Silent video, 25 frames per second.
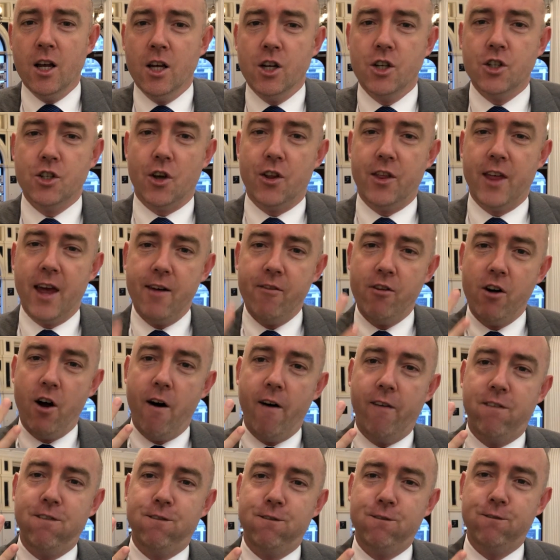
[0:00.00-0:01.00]
So there
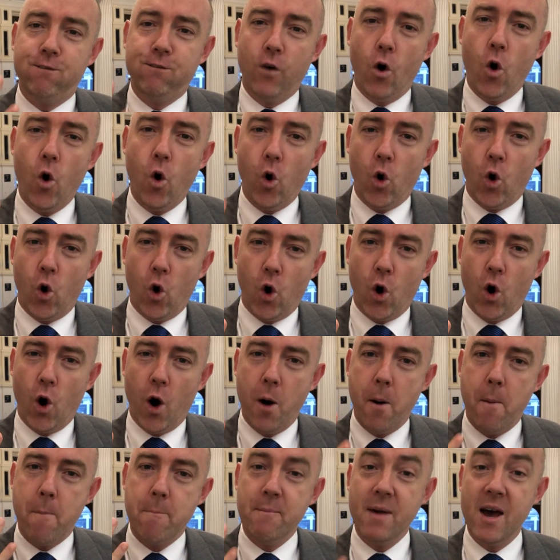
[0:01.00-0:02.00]
are four
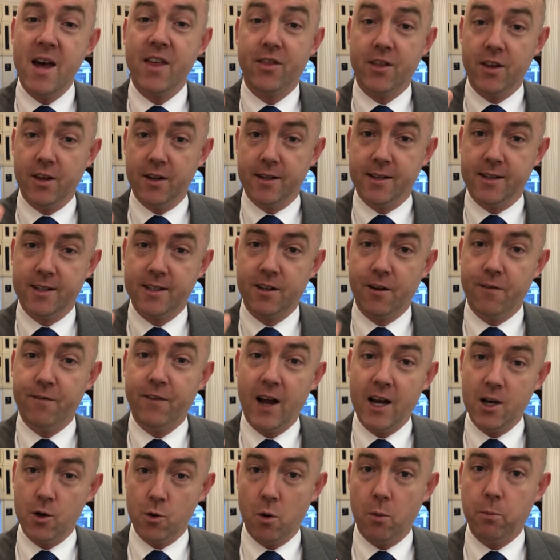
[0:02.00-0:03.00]
methods to
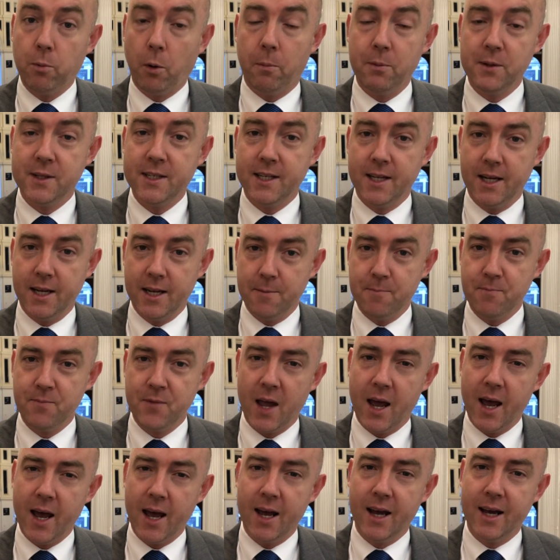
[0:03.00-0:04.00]
value a property.
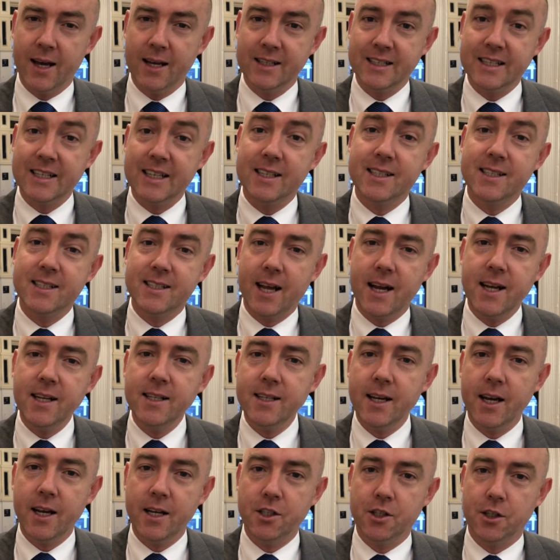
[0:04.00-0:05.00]
And
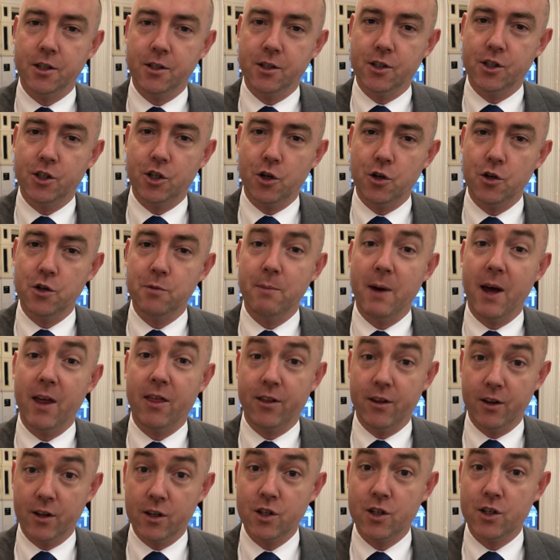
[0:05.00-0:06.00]
estate agents use
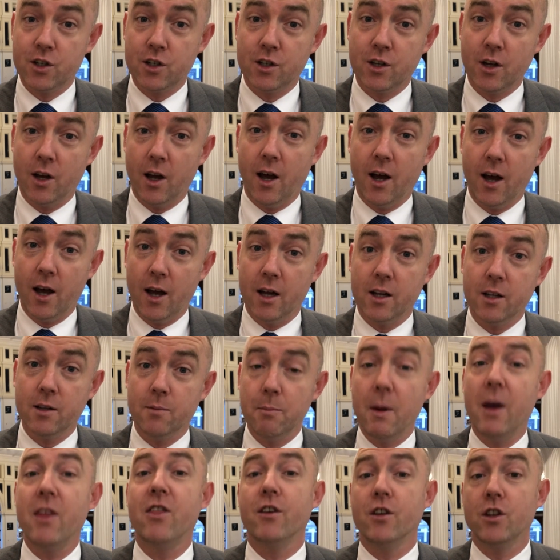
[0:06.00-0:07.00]
method
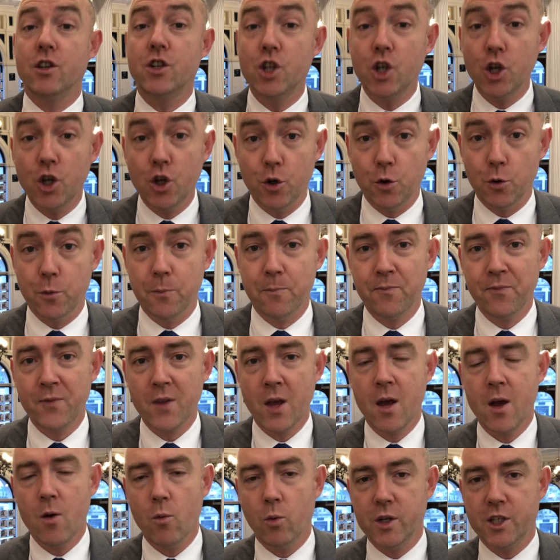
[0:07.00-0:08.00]
two,
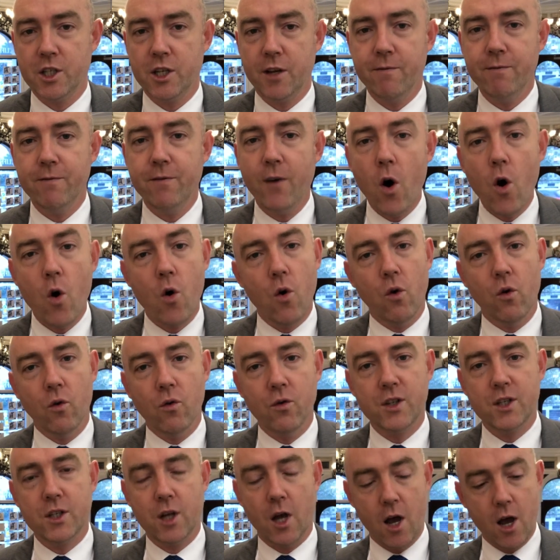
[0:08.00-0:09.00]
which
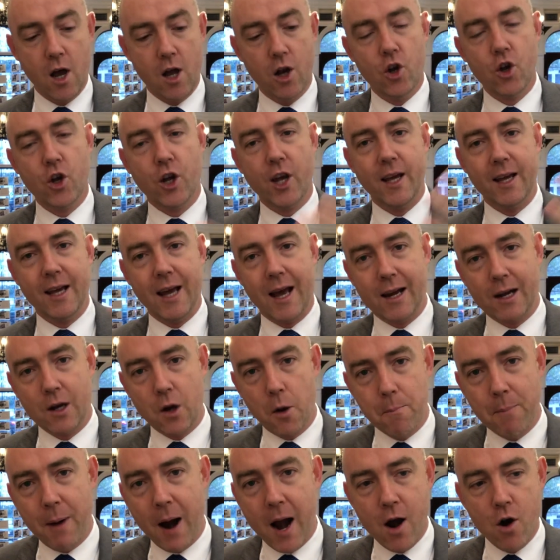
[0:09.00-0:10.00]
involves looking at
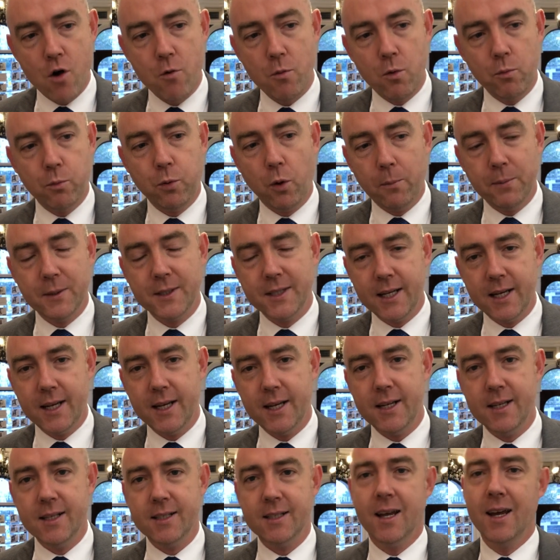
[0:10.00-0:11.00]
comparable
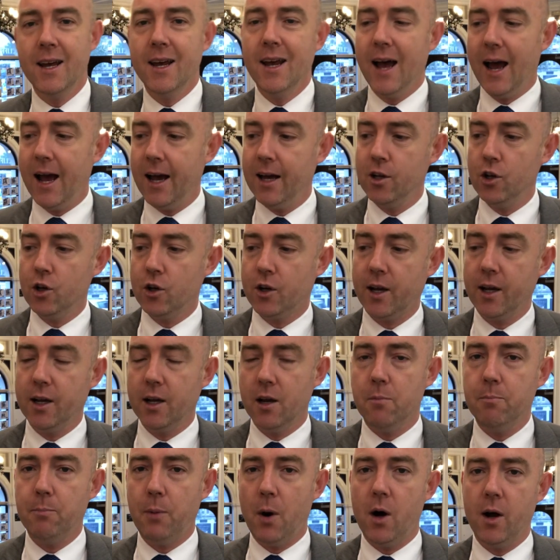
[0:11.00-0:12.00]
properties and looking
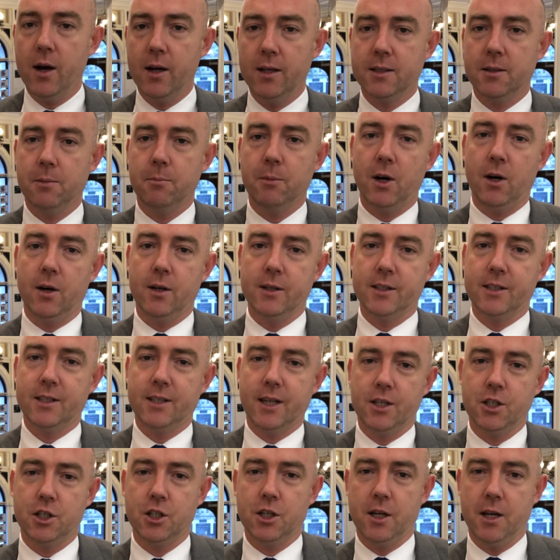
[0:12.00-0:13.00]
at buyer demand,
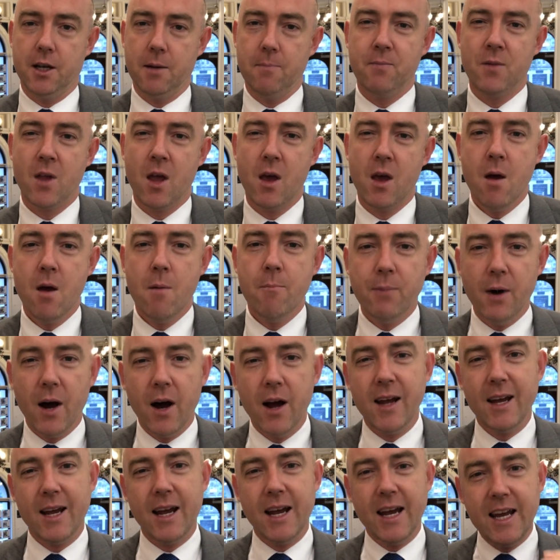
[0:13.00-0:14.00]
essentially.
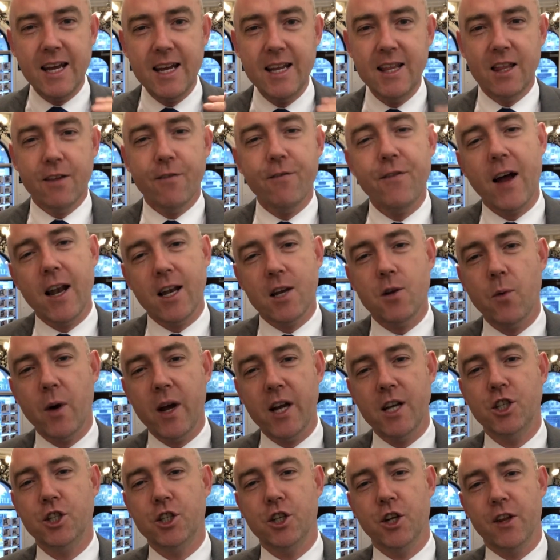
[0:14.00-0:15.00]
But in the
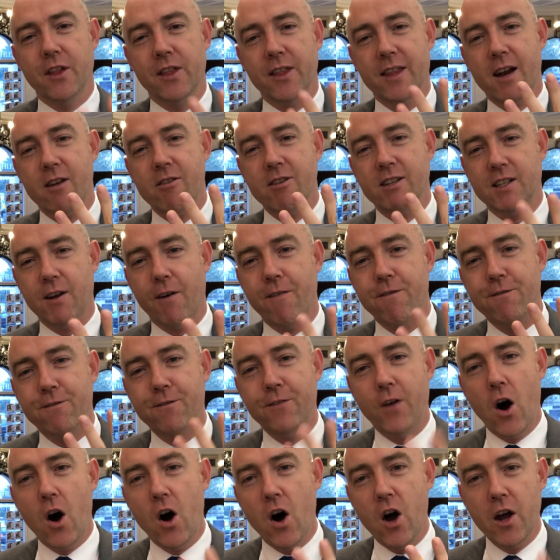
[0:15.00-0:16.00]
valuation, there is a
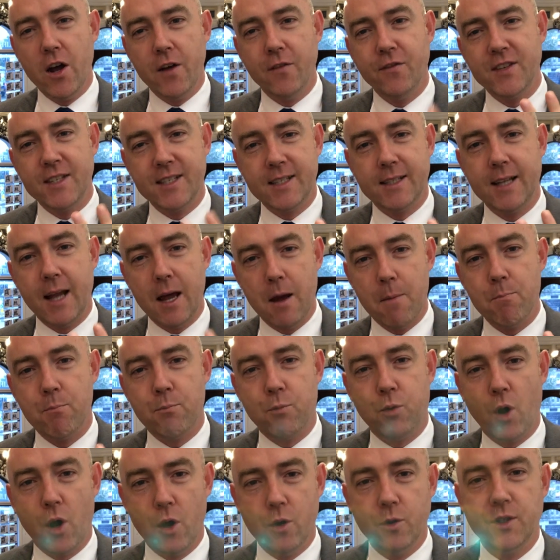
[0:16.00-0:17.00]
five-step
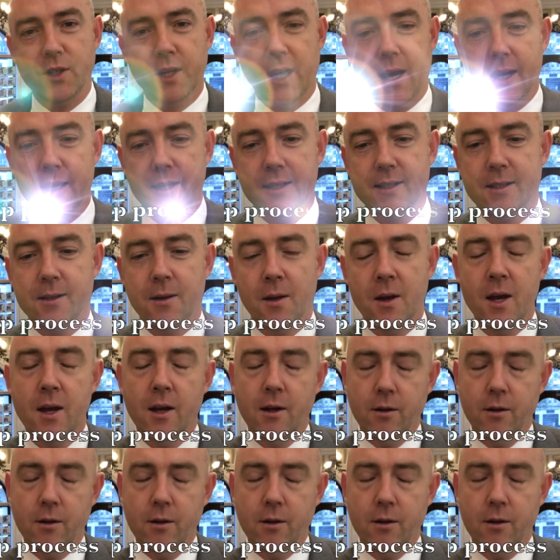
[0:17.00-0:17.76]
process.